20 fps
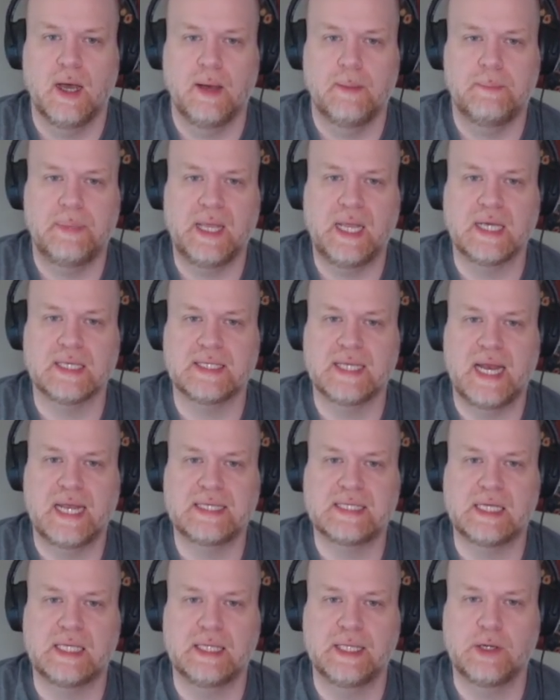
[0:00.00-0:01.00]
because it
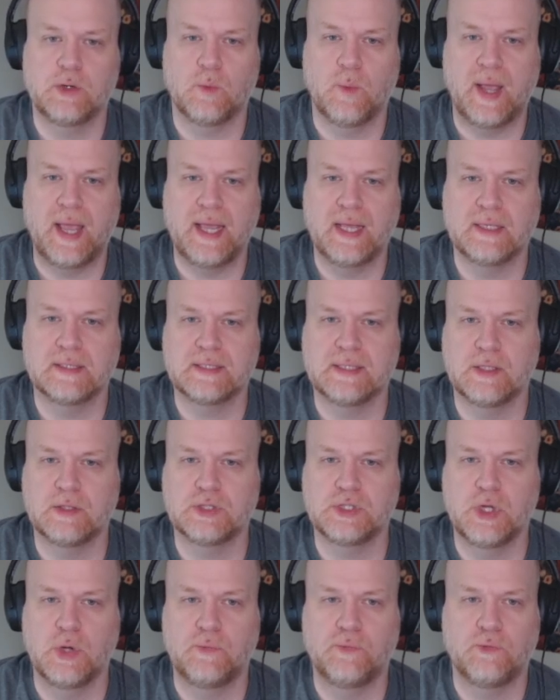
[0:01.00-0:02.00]
has clear wings.
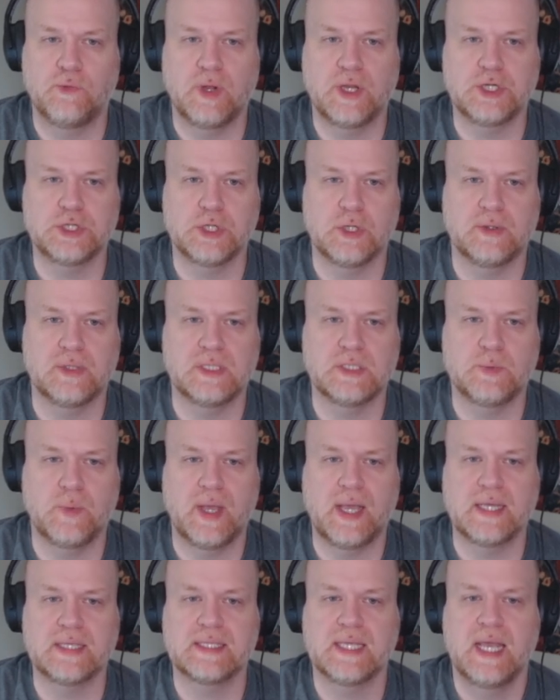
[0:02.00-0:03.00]
There's no fringe on these
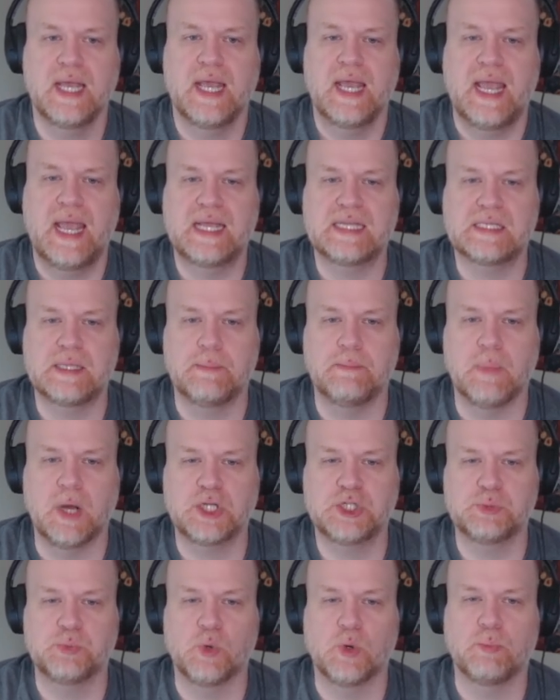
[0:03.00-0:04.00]
wings. It's a
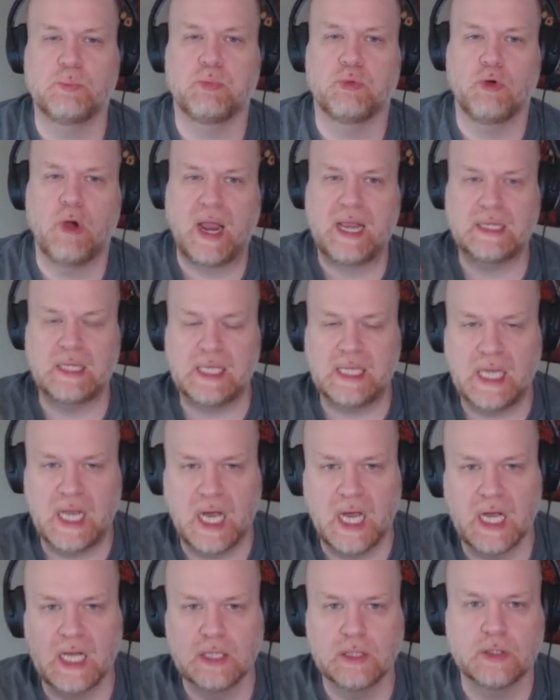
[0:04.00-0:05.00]
much more brightly
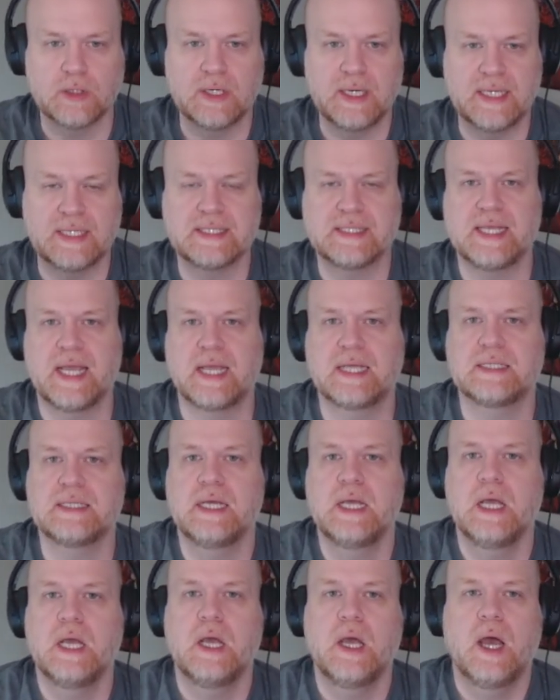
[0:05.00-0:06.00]
colored insect.
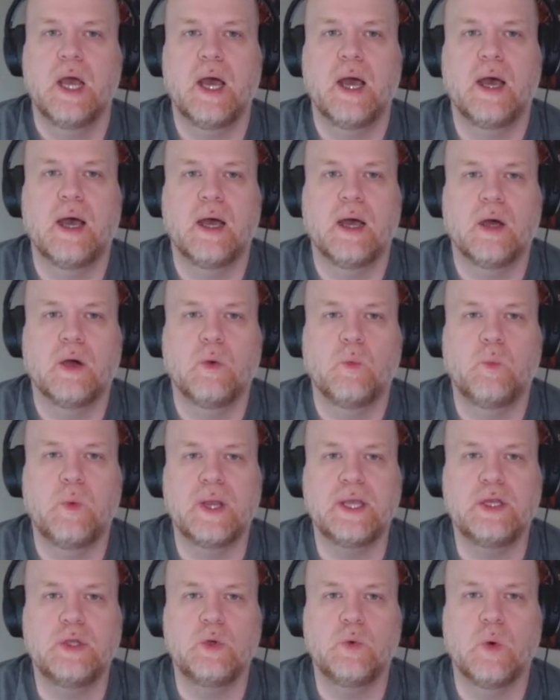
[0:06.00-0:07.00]

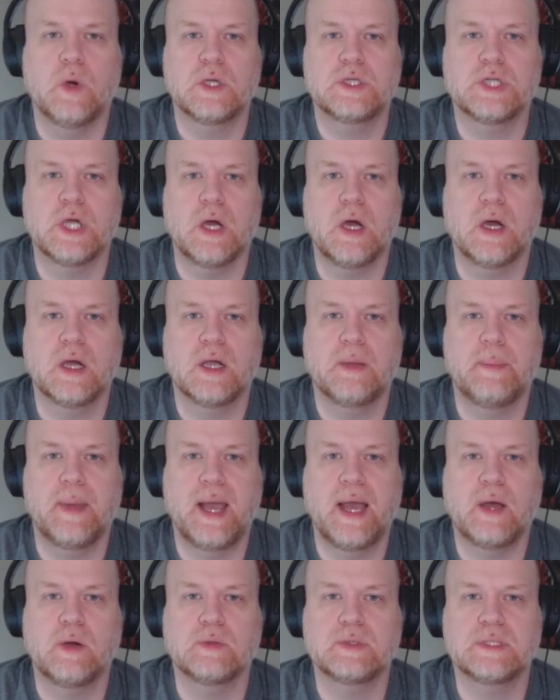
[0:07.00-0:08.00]
When you talk
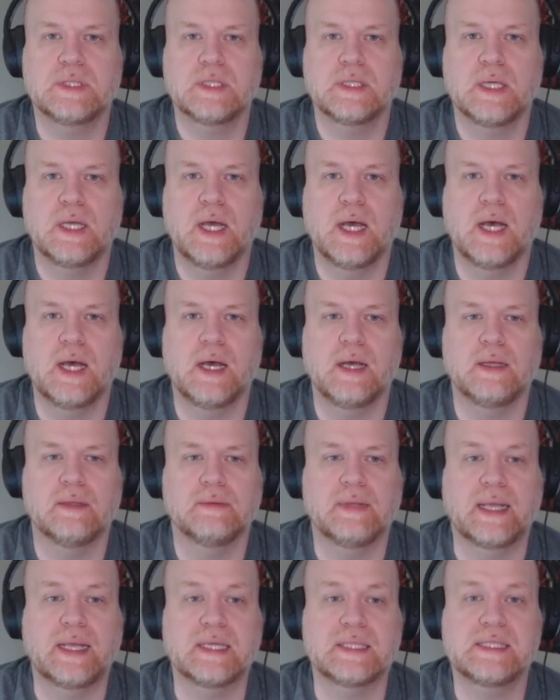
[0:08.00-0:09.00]
about
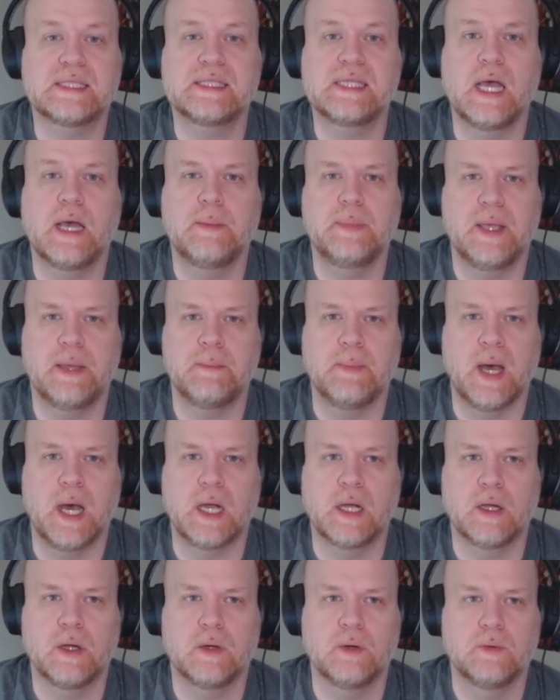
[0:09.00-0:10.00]
like a
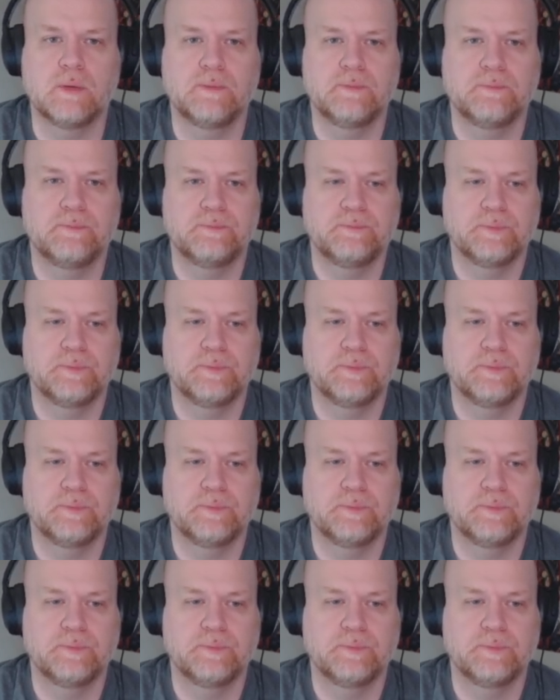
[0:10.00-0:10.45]
sub-imago,